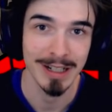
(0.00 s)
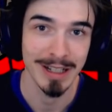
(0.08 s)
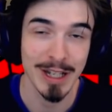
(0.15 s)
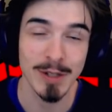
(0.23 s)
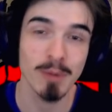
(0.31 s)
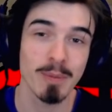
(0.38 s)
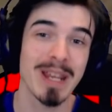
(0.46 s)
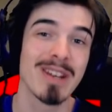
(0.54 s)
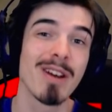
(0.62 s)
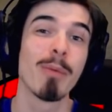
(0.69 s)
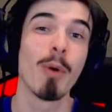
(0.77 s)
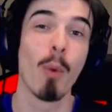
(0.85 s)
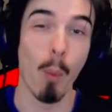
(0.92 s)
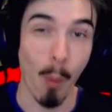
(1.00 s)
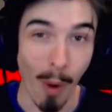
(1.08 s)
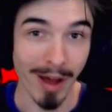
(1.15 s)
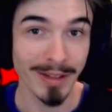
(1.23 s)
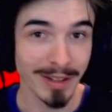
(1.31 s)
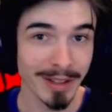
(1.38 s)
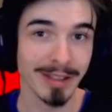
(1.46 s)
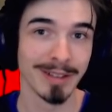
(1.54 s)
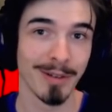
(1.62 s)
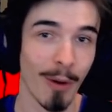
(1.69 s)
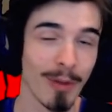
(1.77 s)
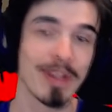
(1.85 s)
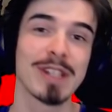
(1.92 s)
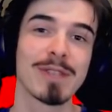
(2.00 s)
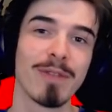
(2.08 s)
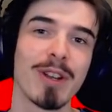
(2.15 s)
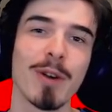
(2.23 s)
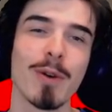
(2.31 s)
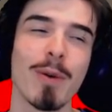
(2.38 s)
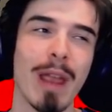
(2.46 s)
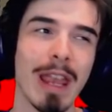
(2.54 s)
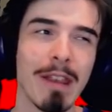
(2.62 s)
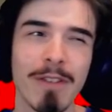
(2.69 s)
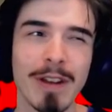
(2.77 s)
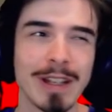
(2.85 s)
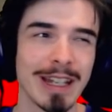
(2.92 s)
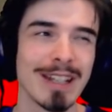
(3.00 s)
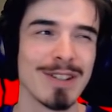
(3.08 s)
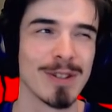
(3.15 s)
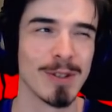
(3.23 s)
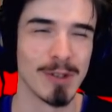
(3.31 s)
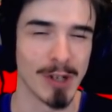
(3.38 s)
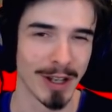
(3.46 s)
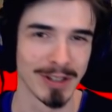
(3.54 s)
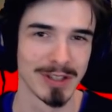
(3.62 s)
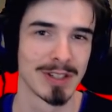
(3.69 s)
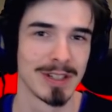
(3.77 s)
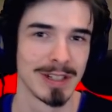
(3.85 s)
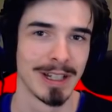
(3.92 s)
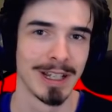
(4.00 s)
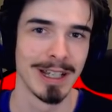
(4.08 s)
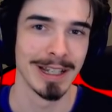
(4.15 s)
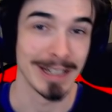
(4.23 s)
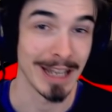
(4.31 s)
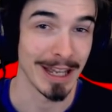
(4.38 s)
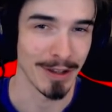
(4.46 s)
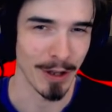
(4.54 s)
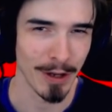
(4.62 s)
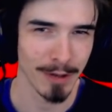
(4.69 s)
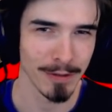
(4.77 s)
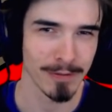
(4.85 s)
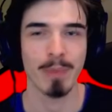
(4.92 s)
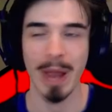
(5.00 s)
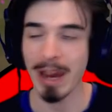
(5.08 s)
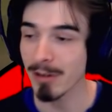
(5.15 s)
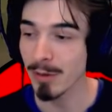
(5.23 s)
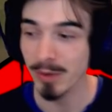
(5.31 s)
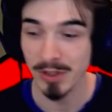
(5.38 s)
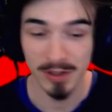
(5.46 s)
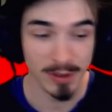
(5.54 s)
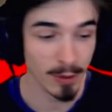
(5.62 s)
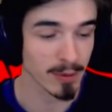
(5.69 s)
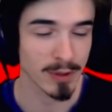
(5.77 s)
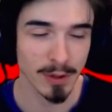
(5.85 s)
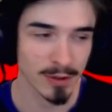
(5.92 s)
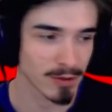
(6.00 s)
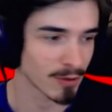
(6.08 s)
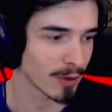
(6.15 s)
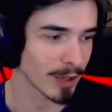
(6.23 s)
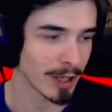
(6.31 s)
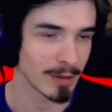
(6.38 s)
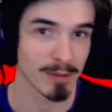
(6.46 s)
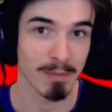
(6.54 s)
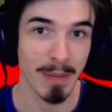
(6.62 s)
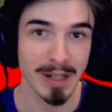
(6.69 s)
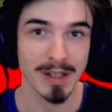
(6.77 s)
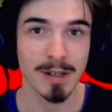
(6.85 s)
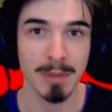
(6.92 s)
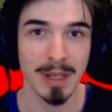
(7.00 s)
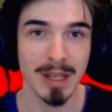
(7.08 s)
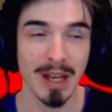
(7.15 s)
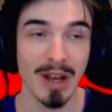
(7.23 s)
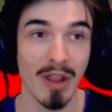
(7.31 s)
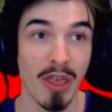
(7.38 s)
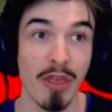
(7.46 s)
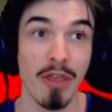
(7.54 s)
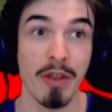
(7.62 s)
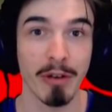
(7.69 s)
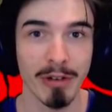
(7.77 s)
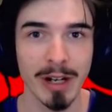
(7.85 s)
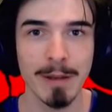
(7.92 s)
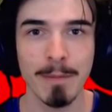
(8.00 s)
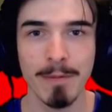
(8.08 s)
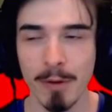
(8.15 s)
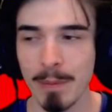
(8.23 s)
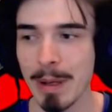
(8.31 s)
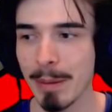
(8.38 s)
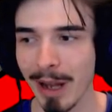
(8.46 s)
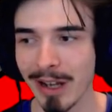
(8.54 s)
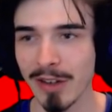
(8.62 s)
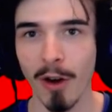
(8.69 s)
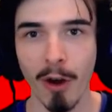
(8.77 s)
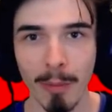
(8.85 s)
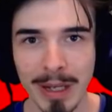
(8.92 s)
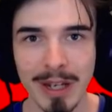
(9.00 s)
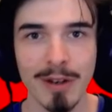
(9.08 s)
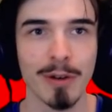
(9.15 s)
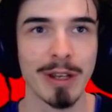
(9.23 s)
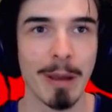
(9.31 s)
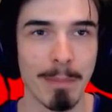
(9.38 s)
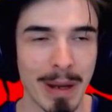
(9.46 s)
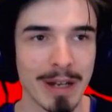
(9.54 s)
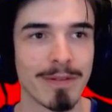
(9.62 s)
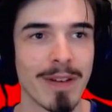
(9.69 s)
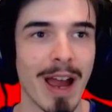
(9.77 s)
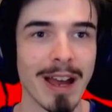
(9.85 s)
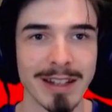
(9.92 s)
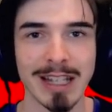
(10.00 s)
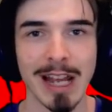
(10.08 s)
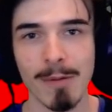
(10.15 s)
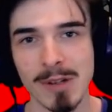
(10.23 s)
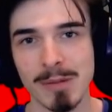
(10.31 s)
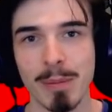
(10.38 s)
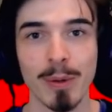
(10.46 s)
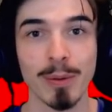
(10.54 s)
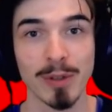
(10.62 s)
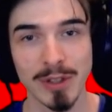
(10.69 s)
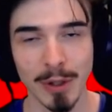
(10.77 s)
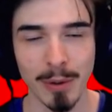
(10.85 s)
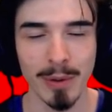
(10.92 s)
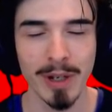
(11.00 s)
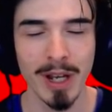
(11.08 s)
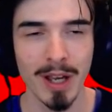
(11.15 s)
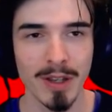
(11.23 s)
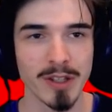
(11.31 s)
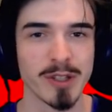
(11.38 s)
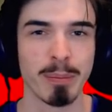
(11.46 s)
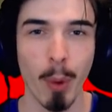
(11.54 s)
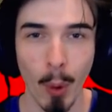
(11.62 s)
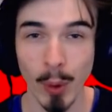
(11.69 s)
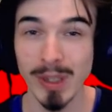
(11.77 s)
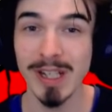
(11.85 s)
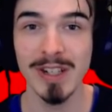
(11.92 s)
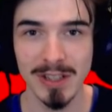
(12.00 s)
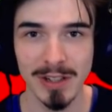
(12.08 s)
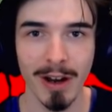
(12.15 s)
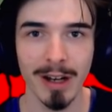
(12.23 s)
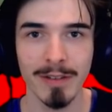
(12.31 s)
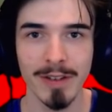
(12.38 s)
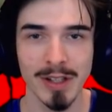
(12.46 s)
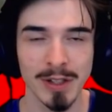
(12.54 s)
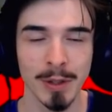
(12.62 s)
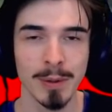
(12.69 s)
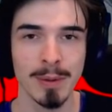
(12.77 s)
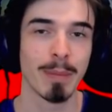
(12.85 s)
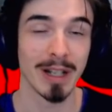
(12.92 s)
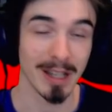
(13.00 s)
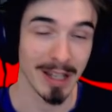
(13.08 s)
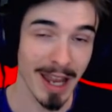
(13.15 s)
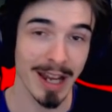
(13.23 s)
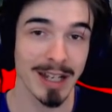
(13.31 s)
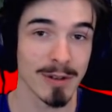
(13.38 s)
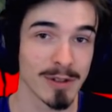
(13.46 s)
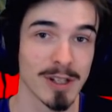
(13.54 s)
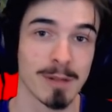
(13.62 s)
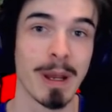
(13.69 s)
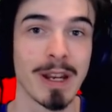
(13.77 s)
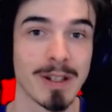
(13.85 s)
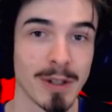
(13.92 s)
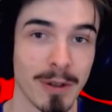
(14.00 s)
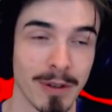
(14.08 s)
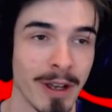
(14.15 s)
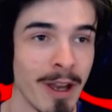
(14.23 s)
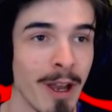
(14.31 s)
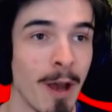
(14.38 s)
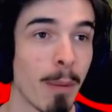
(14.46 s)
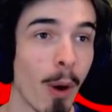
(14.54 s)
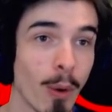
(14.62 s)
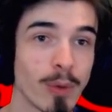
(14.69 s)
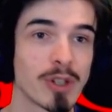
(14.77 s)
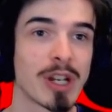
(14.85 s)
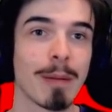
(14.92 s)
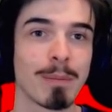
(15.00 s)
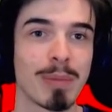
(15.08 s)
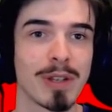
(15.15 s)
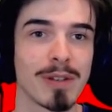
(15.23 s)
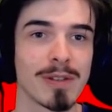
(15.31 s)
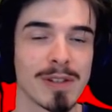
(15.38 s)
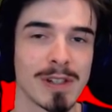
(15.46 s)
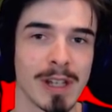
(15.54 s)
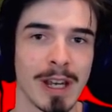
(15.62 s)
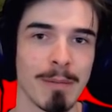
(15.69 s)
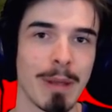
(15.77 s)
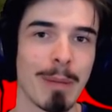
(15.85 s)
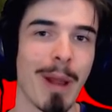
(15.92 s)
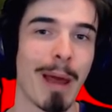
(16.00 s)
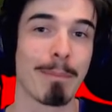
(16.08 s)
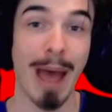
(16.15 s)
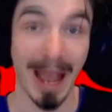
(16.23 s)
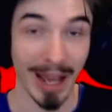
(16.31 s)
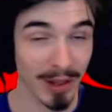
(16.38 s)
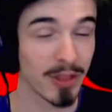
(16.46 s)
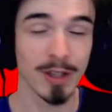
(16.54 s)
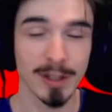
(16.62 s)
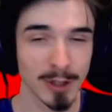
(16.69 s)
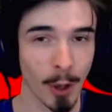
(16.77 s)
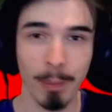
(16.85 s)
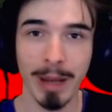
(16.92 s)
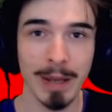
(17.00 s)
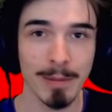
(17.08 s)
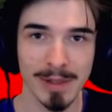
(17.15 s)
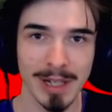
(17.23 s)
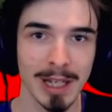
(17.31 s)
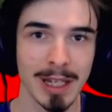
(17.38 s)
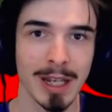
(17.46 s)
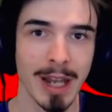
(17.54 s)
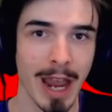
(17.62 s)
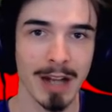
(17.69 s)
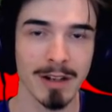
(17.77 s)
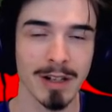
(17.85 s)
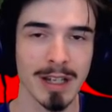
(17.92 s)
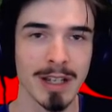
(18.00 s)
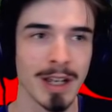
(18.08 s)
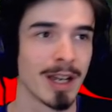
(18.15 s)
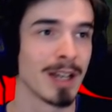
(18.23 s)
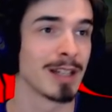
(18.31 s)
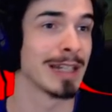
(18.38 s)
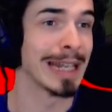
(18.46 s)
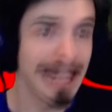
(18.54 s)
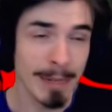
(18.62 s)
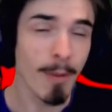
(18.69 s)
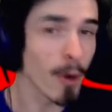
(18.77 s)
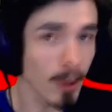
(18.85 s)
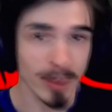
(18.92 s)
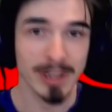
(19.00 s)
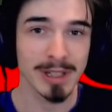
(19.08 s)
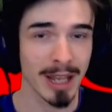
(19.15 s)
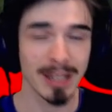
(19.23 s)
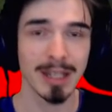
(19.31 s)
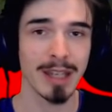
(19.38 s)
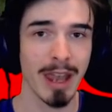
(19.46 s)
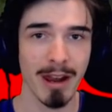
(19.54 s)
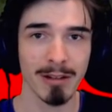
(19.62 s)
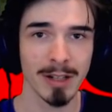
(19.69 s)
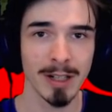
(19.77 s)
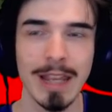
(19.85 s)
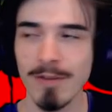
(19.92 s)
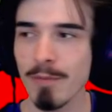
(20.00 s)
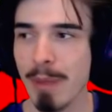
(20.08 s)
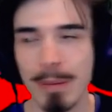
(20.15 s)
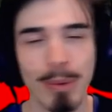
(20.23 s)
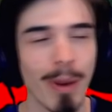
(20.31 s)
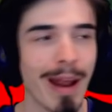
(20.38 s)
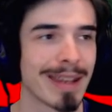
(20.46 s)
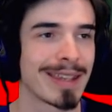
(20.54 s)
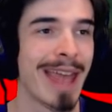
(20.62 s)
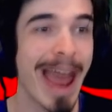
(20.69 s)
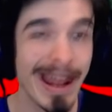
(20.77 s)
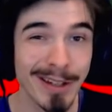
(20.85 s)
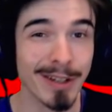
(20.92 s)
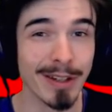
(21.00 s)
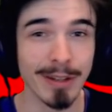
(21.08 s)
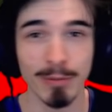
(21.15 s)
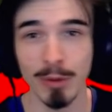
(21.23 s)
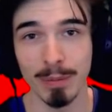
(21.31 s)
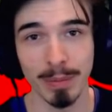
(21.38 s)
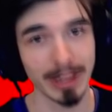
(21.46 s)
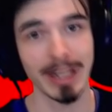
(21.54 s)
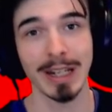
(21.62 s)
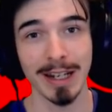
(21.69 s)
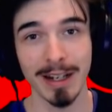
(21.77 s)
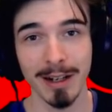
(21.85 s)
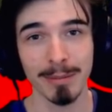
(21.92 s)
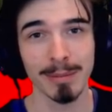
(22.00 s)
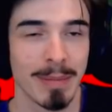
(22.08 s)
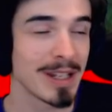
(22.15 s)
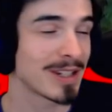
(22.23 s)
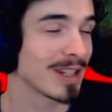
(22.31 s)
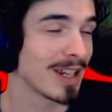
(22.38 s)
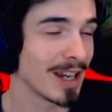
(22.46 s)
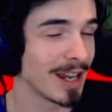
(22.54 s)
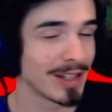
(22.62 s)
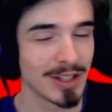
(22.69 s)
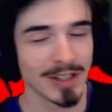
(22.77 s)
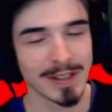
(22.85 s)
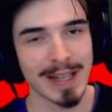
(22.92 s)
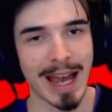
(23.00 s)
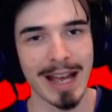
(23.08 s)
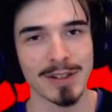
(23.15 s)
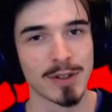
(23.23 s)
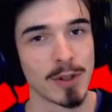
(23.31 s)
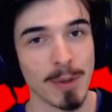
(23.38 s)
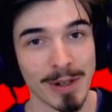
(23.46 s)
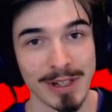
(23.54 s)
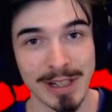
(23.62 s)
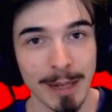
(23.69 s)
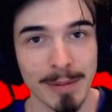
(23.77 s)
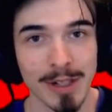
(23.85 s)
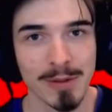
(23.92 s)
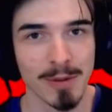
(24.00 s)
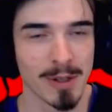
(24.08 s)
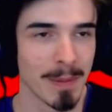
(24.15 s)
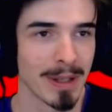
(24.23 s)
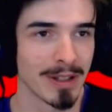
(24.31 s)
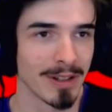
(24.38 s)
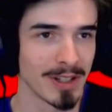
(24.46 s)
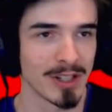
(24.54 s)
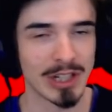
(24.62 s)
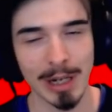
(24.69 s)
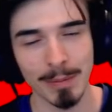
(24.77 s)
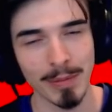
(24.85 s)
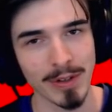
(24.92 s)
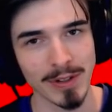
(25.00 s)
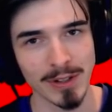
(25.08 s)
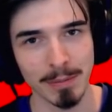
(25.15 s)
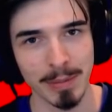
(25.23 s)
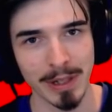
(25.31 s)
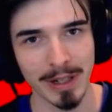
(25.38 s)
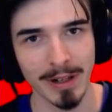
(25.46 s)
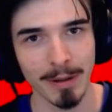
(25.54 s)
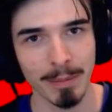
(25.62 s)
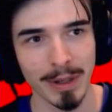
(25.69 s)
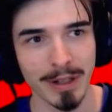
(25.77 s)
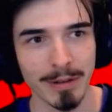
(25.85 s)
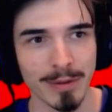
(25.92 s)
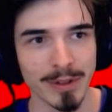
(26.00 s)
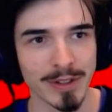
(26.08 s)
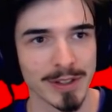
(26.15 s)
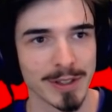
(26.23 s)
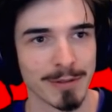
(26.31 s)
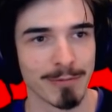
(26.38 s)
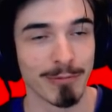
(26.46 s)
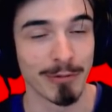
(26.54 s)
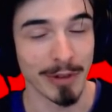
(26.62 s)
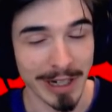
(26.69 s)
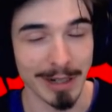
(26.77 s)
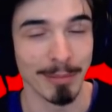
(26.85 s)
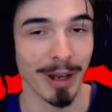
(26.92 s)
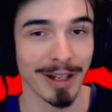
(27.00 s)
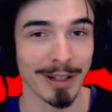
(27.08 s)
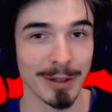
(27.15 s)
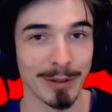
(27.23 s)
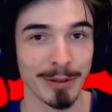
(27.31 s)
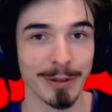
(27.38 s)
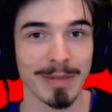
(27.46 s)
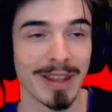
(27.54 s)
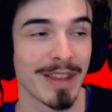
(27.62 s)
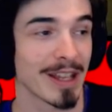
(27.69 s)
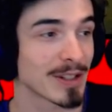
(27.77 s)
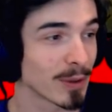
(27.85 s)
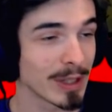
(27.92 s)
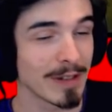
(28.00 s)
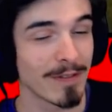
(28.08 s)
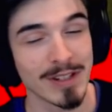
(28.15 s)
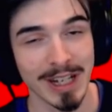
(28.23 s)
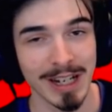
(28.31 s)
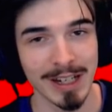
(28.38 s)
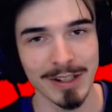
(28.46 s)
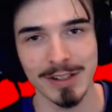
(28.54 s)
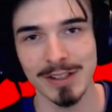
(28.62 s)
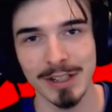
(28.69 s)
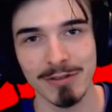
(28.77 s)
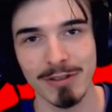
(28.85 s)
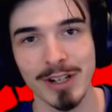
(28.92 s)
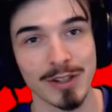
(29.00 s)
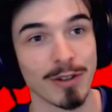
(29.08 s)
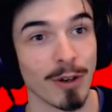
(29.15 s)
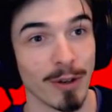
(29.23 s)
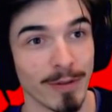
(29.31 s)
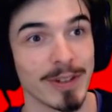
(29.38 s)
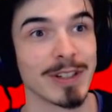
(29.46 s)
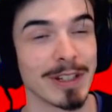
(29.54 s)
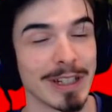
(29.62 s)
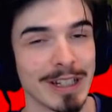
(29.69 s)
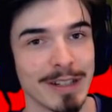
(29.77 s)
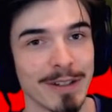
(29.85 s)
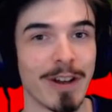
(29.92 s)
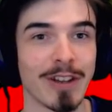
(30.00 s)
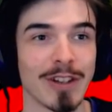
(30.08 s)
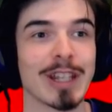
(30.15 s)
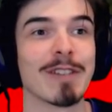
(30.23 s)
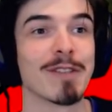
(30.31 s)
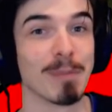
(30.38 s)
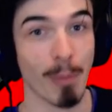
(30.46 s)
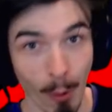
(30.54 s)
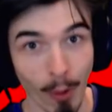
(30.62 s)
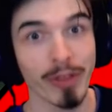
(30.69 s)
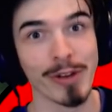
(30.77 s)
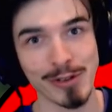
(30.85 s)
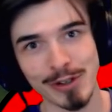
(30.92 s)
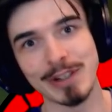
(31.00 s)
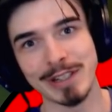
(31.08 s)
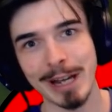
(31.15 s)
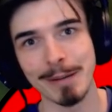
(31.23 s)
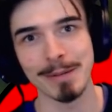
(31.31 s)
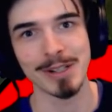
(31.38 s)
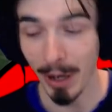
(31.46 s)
This would be number 1 on this video if it didn't just get nerfed. But Airy was so strong. It was meant to be, in theory, for people like Nami, you know, can get benefit out of the damage, but also the supporty style of it too. But in the end, it was just picked on poke champions. People like Pantheon top lane were taking Airy. Teemo was taking Airy. Even people like Kennen were picking it up. Basically, it just had too much damage, which meant that these champions could pick it up, and it was really bloody good on them. And that's not even taking into consideration, obviously, the fact that he gives more than just damage.